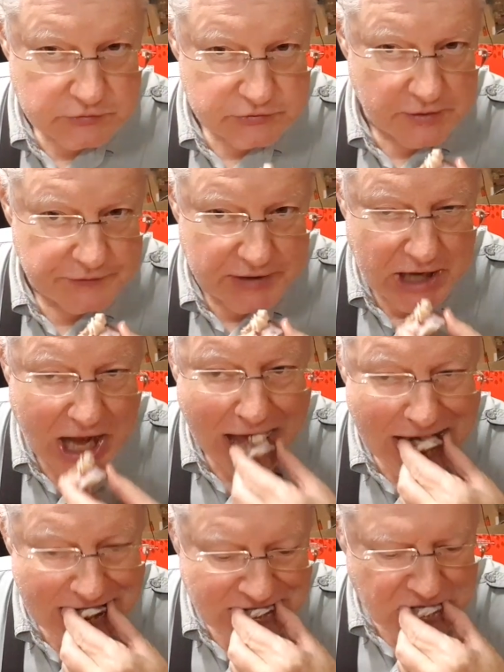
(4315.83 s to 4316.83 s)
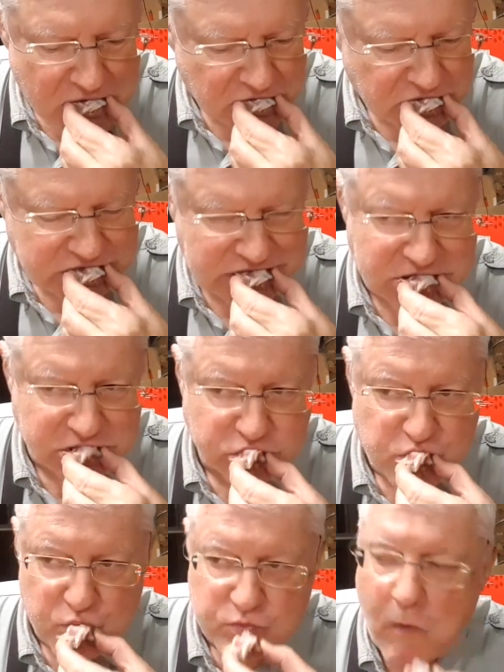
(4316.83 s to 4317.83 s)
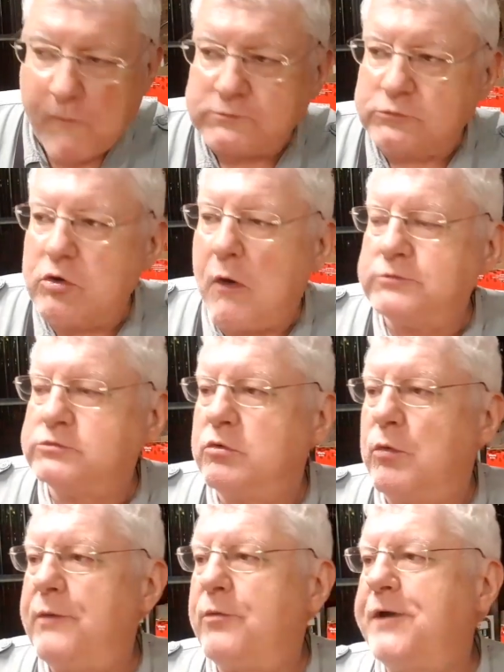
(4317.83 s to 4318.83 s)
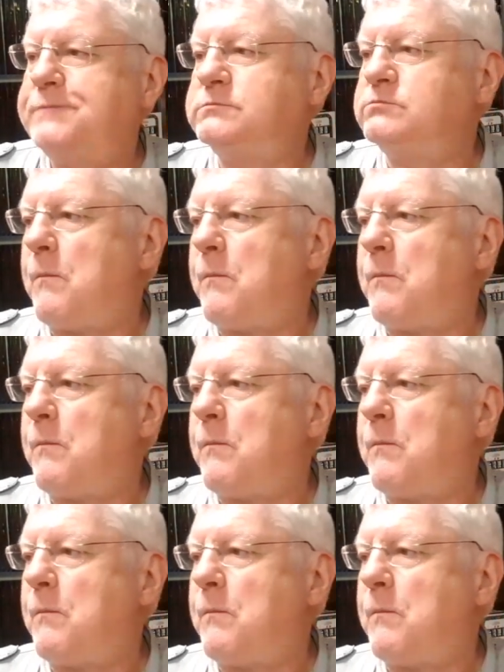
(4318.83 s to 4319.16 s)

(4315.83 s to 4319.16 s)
So I think, oh, Wenwen,